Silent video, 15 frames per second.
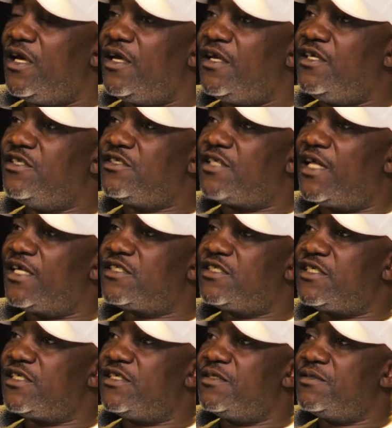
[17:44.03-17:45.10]
is that
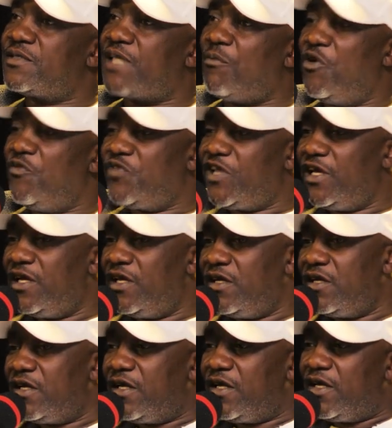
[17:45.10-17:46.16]
some of
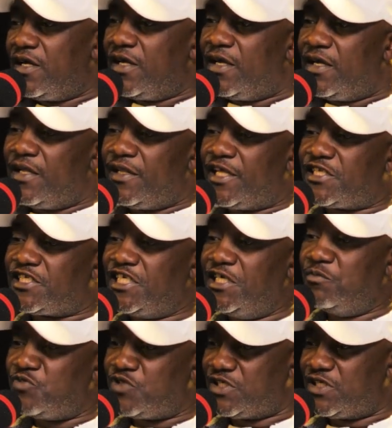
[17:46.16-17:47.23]
the
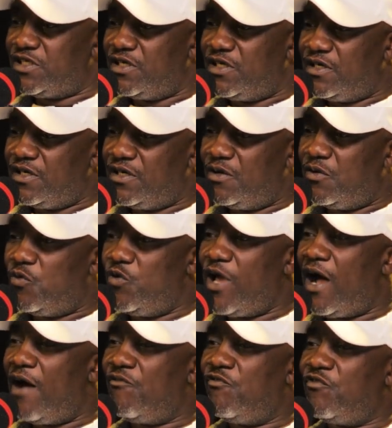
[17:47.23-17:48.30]
teams, we
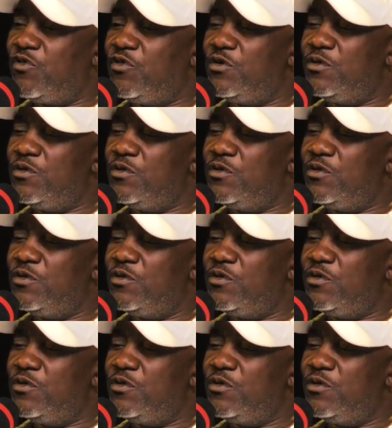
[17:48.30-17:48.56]
have